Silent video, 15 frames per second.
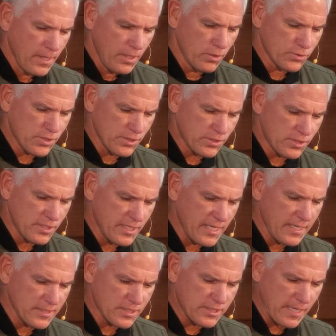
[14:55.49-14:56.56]
You know, since
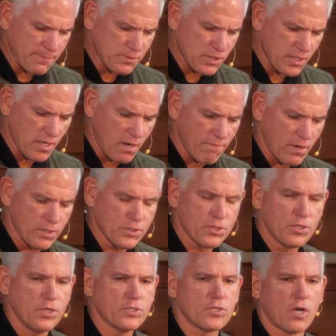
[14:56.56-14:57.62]
the inception of our
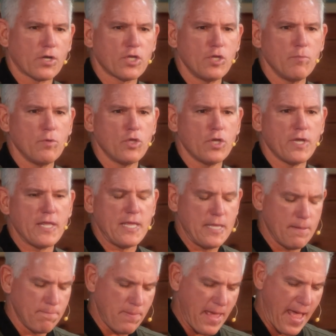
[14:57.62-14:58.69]
church, our
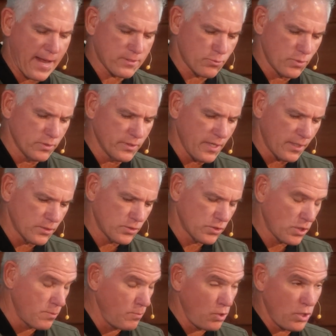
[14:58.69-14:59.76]
community impact, really our
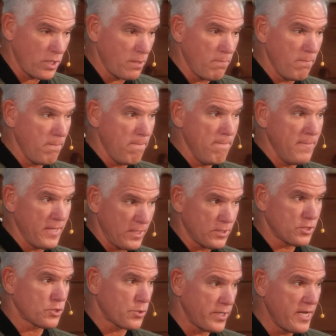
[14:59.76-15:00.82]
community
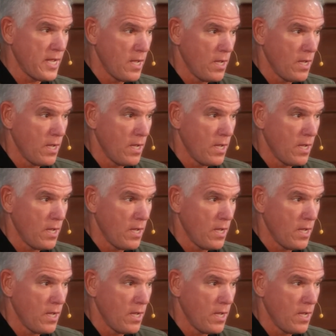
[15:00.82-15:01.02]
ministry,